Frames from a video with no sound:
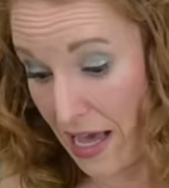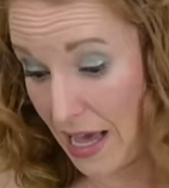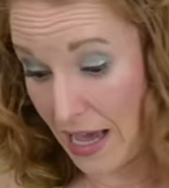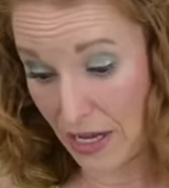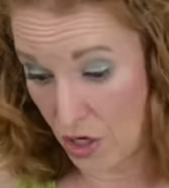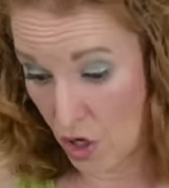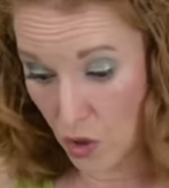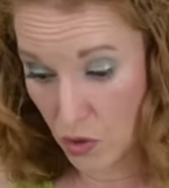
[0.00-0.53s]

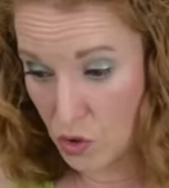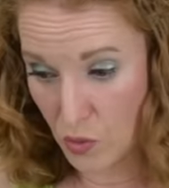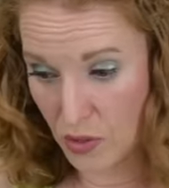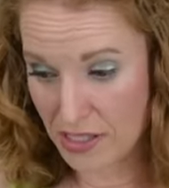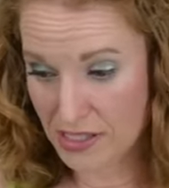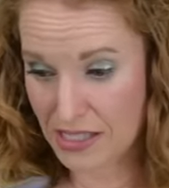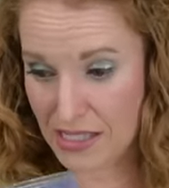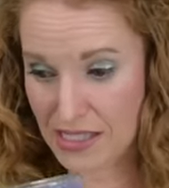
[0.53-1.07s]
I know
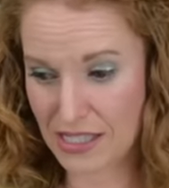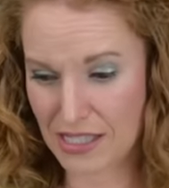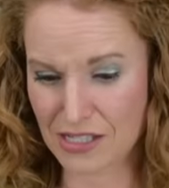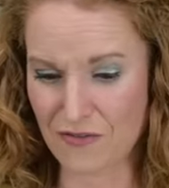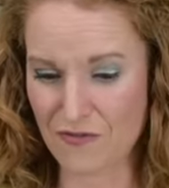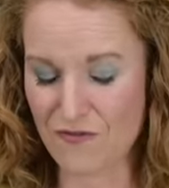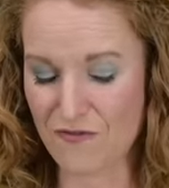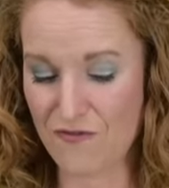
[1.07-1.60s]
twenty-six
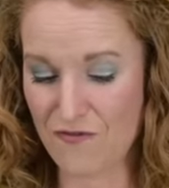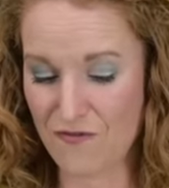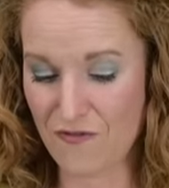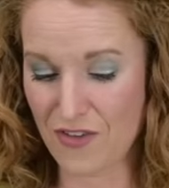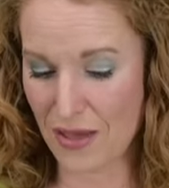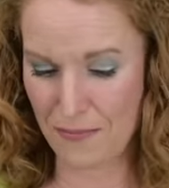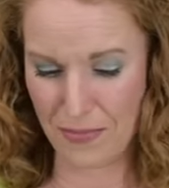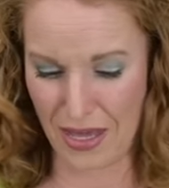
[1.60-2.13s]
doesn't
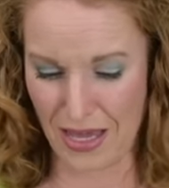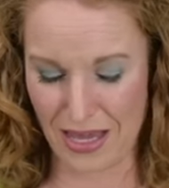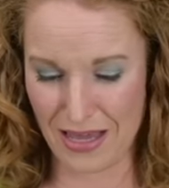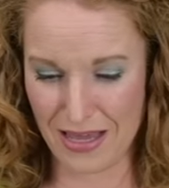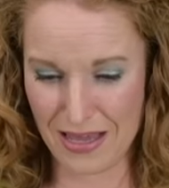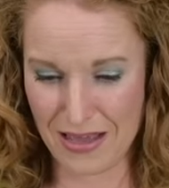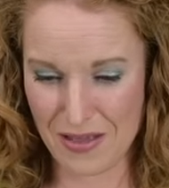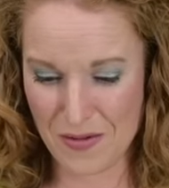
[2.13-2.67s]
fit
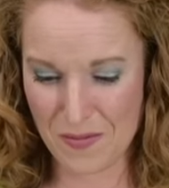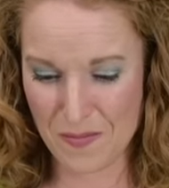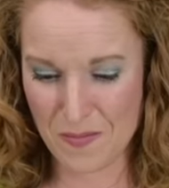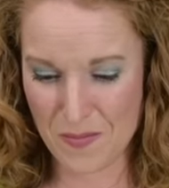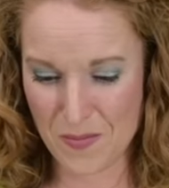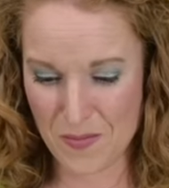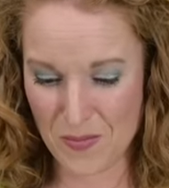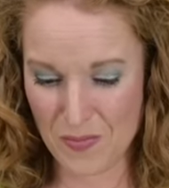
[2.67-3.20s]
me,
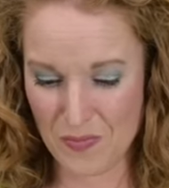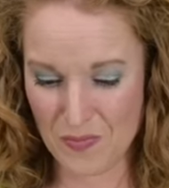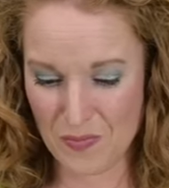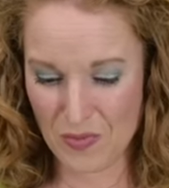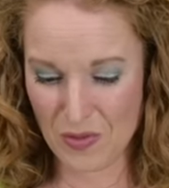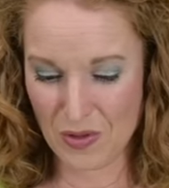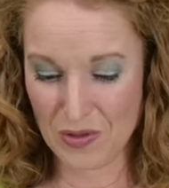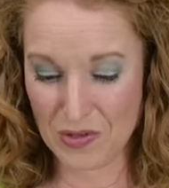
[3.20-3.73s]

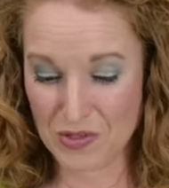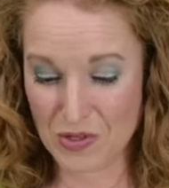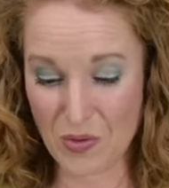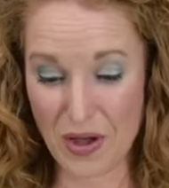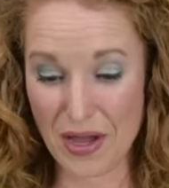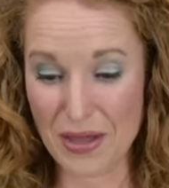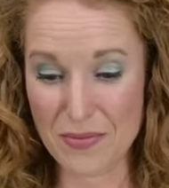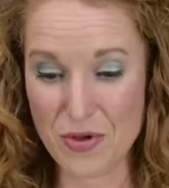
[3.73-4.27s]
so
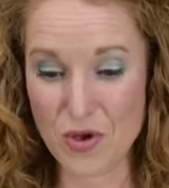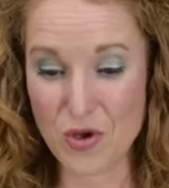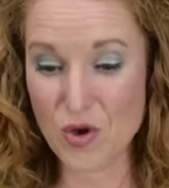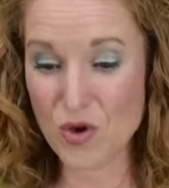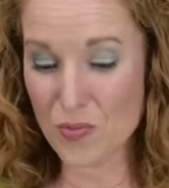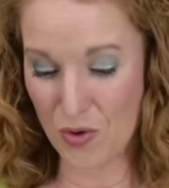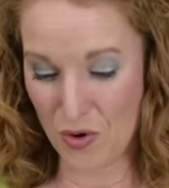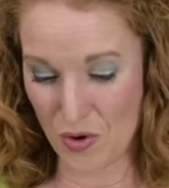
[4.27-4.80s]
I am
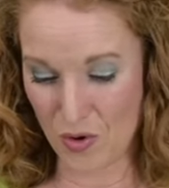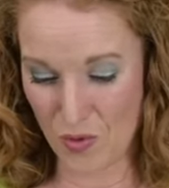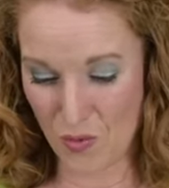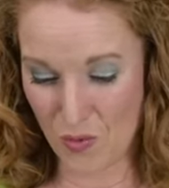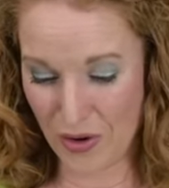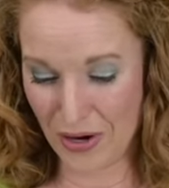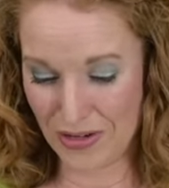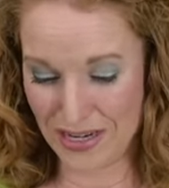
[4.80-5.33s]
uber
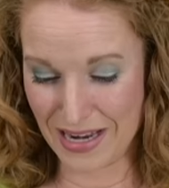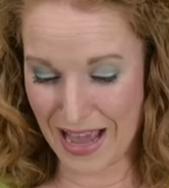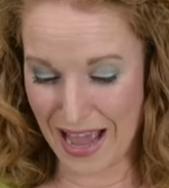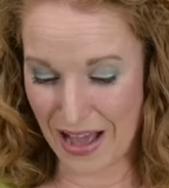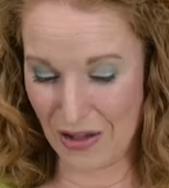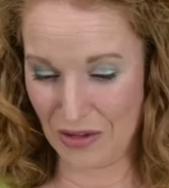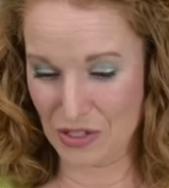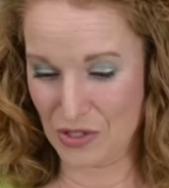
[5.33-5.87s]
weirded
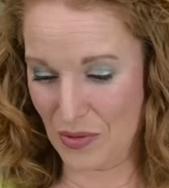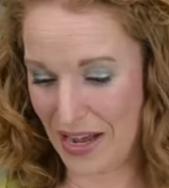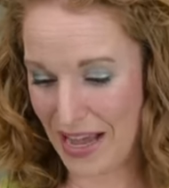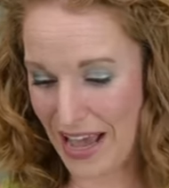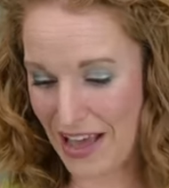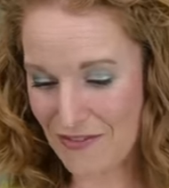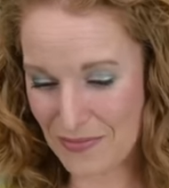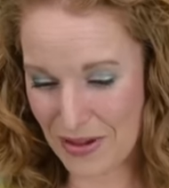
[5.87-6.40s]
out. Do I
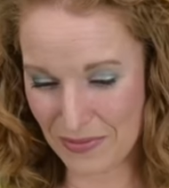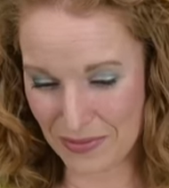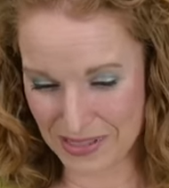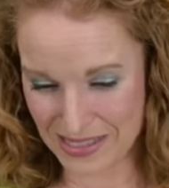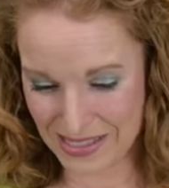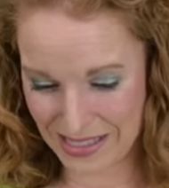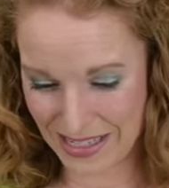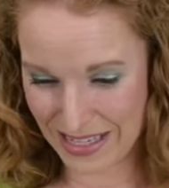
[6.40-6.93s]
have my
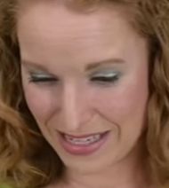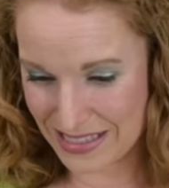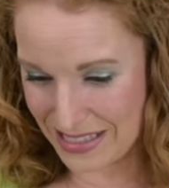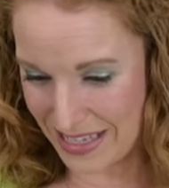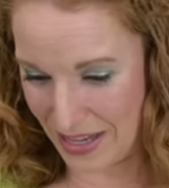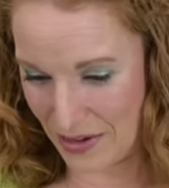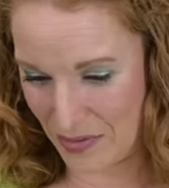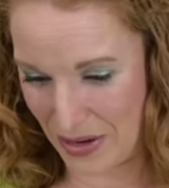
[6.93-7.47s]
receipt?
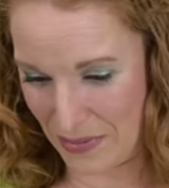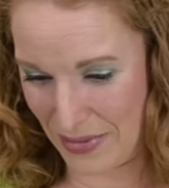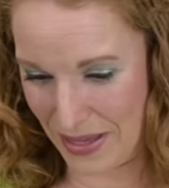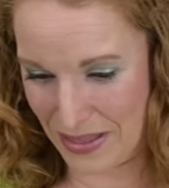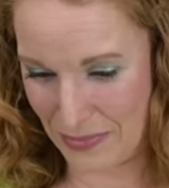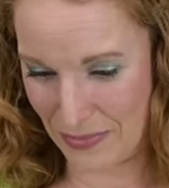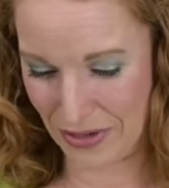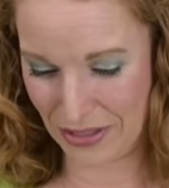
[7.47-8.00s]
Like when I
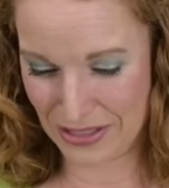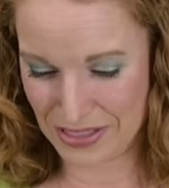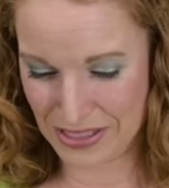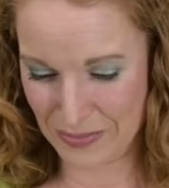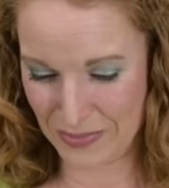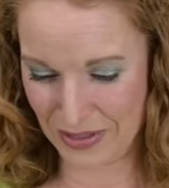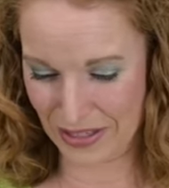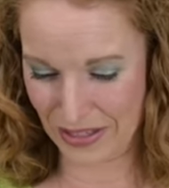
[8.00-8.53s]
made the purchase,
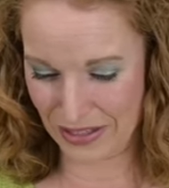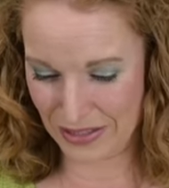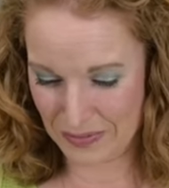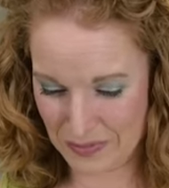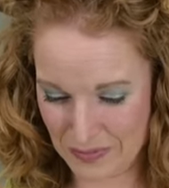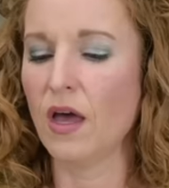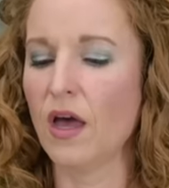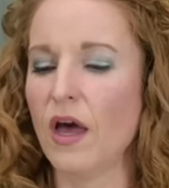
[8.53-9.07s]
let me look.
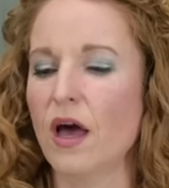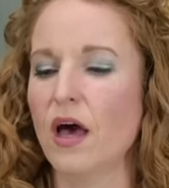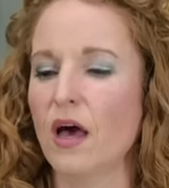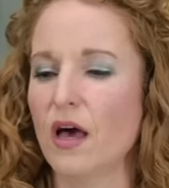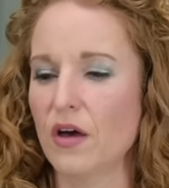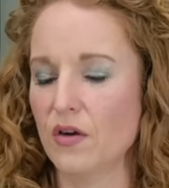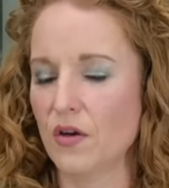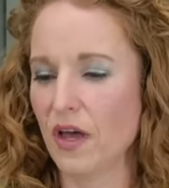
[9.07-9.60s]

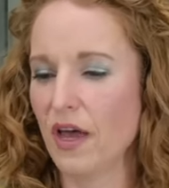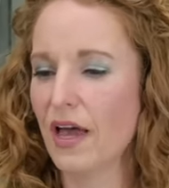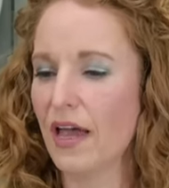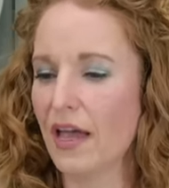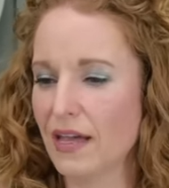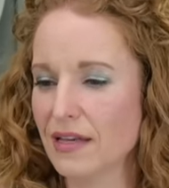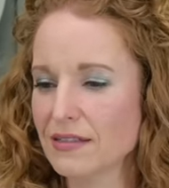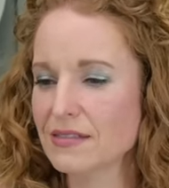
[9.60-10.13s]

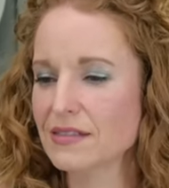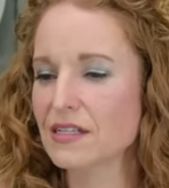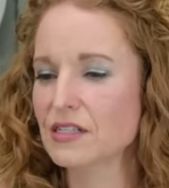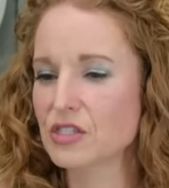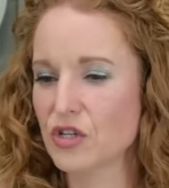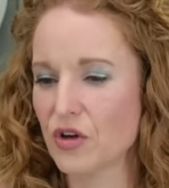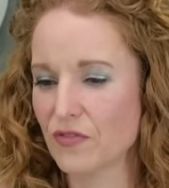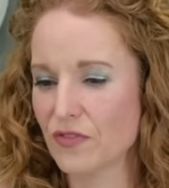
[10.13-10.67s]
Okay,
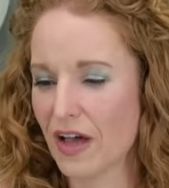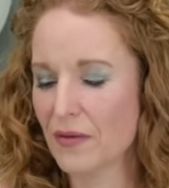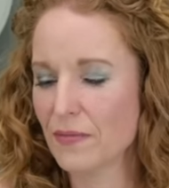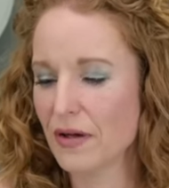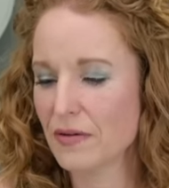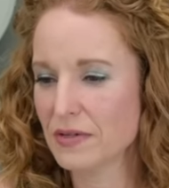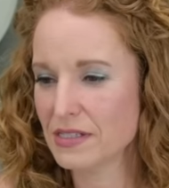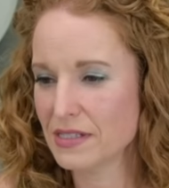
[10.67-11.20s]
so I've got
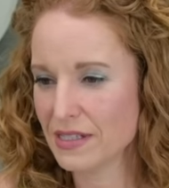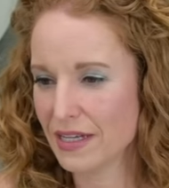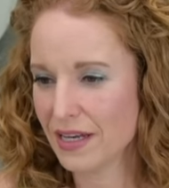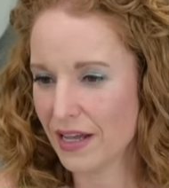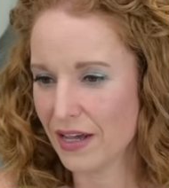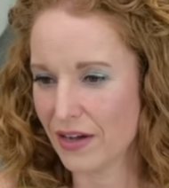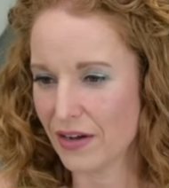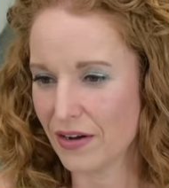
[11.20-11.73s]
my receipt
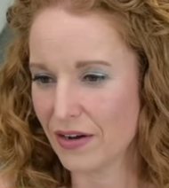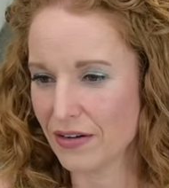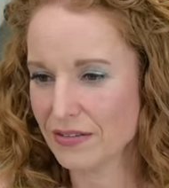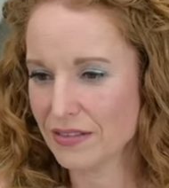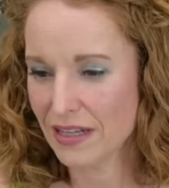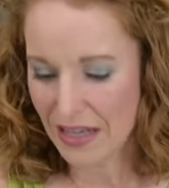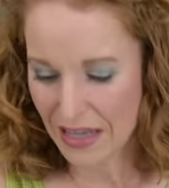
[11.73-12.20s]
here.